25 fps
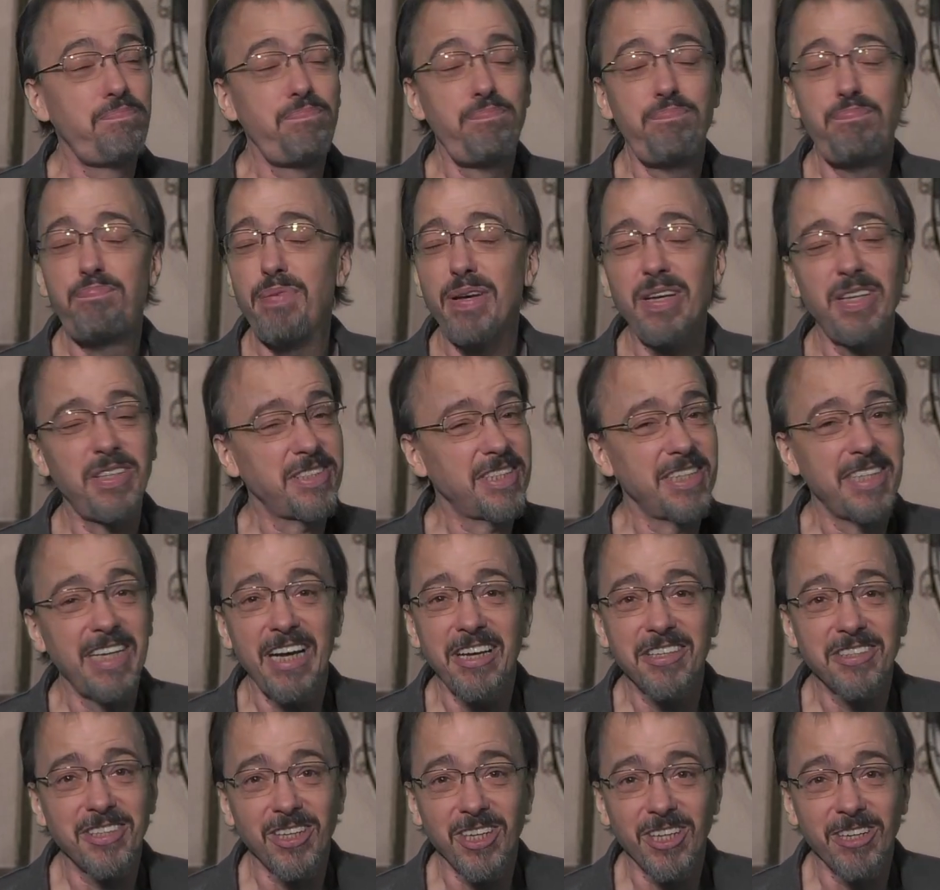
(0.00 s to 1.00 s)
belted
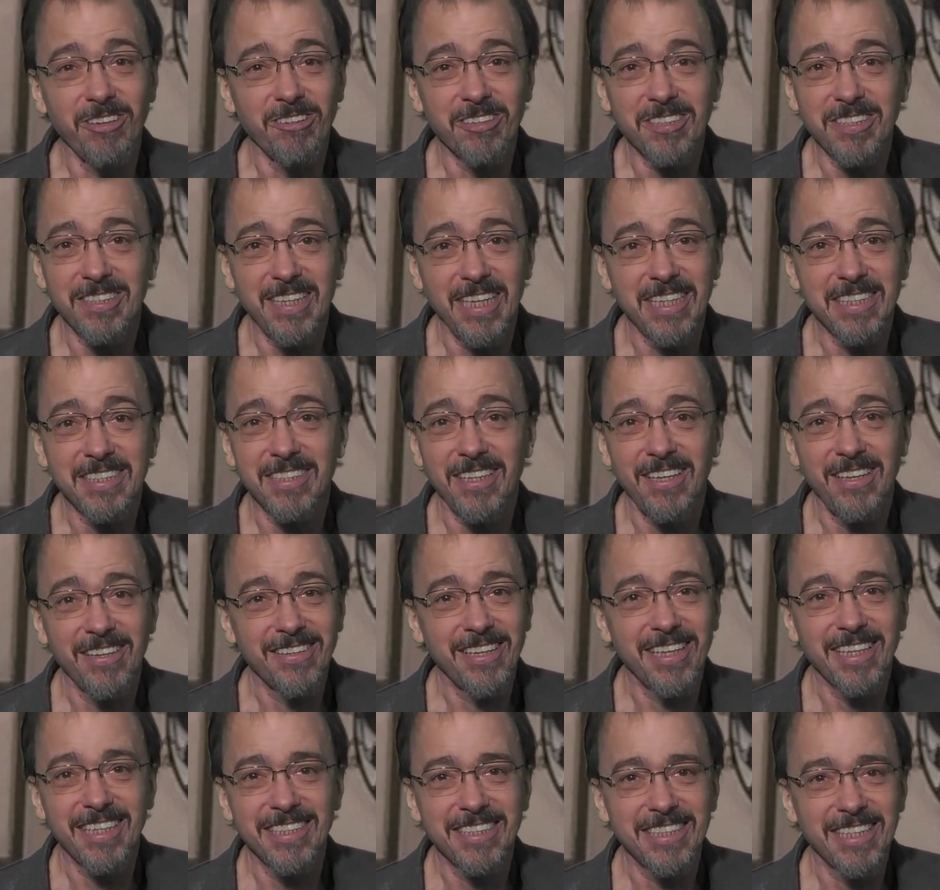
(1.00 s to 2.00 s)
out the lyrics of that song
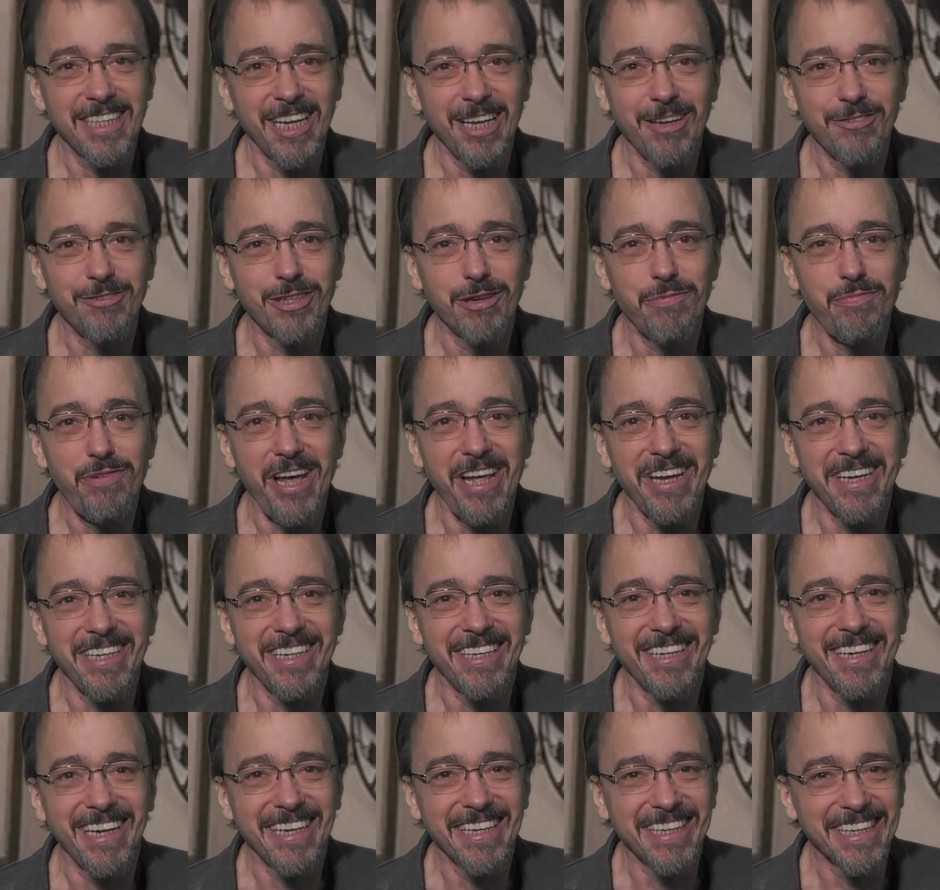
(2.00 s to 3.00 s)
like his life depended
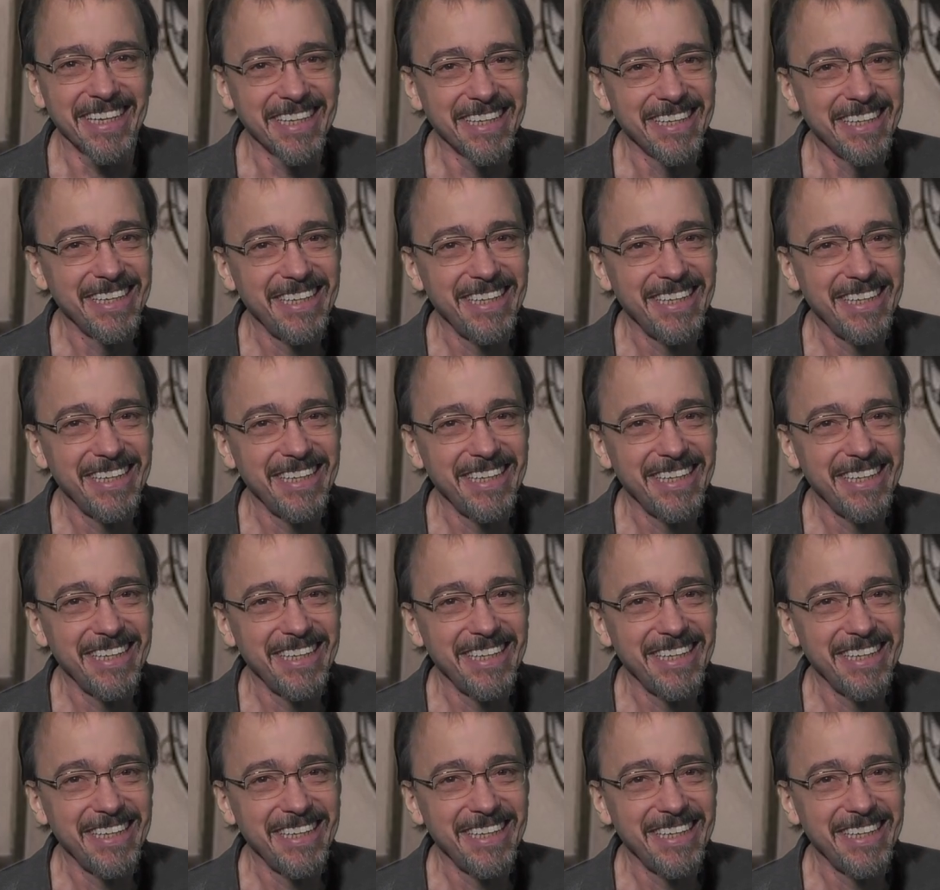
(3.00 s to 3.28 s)
on it.